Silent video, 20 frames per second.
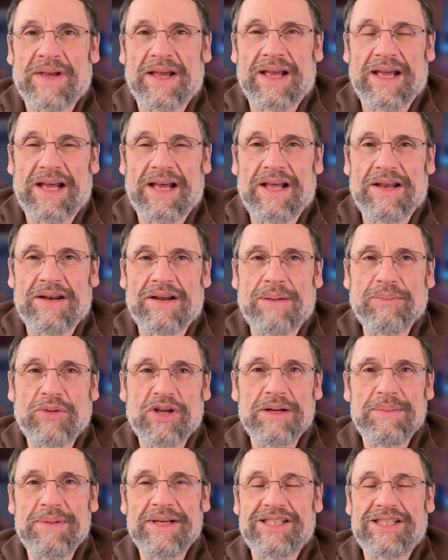And I'm
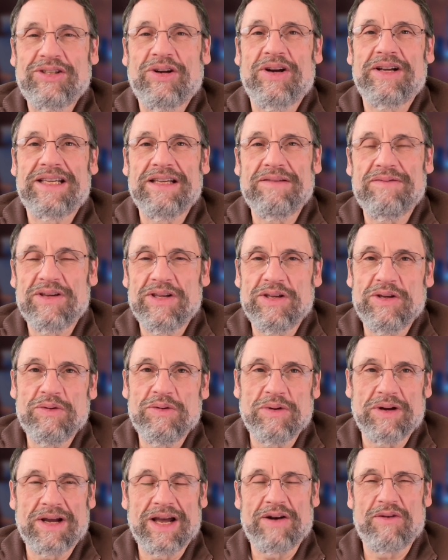going to start giving
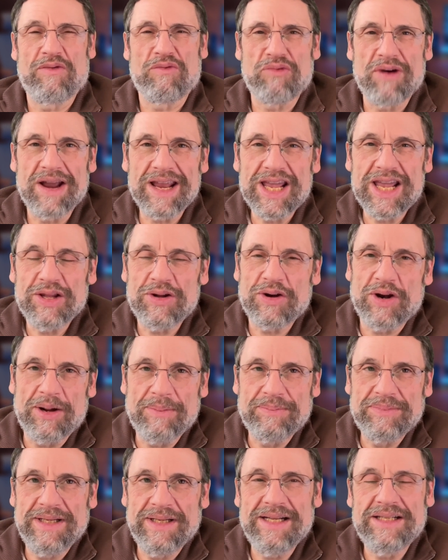you kind of regular
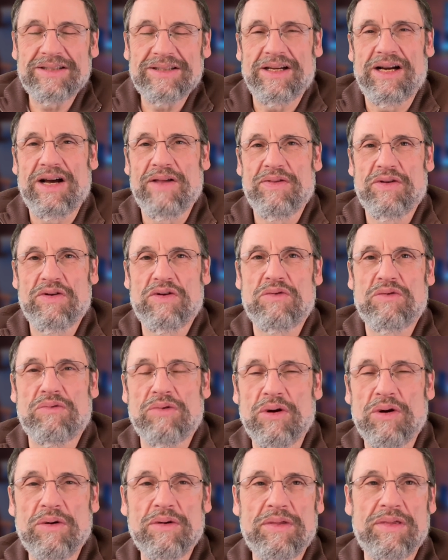updates on the
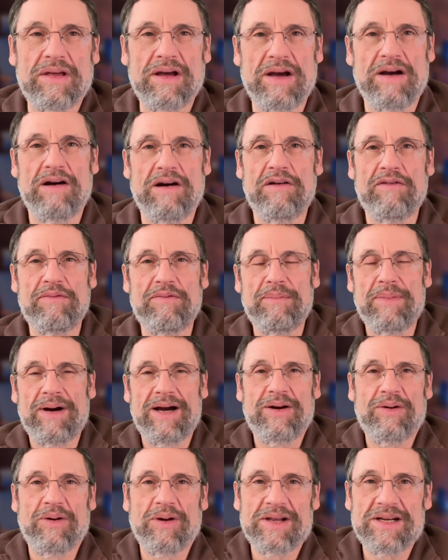growth of
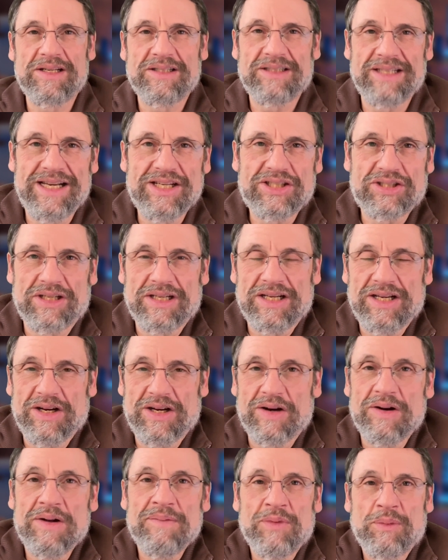my organization
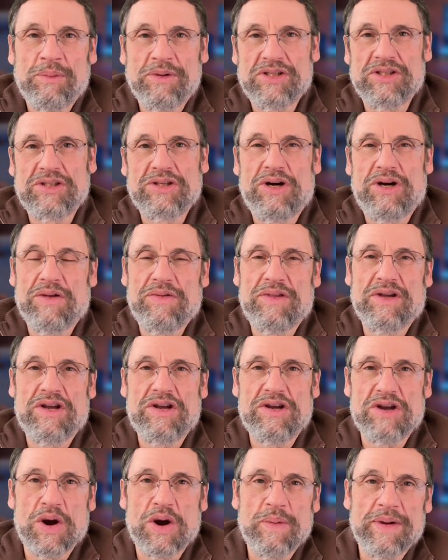here, which is called the
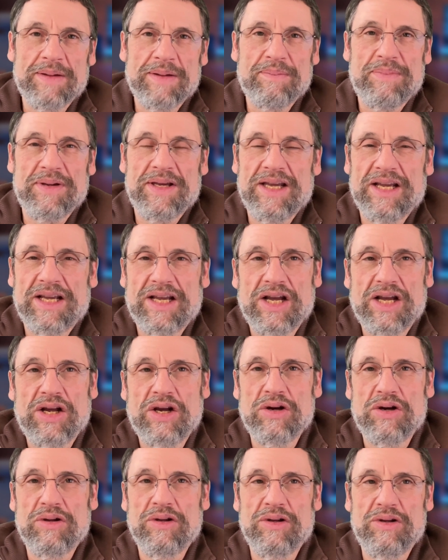Going Big
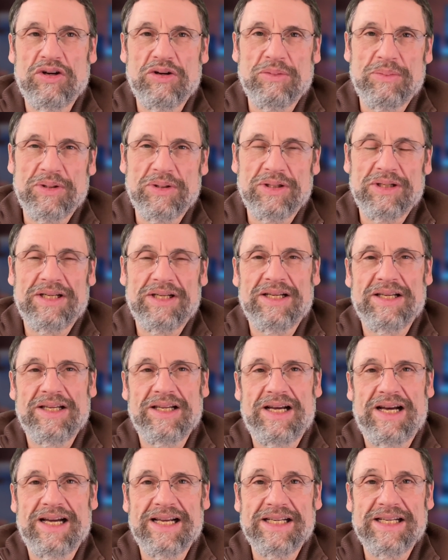Global
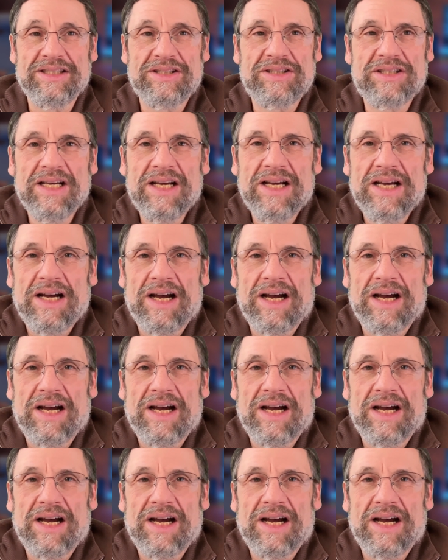Alliance.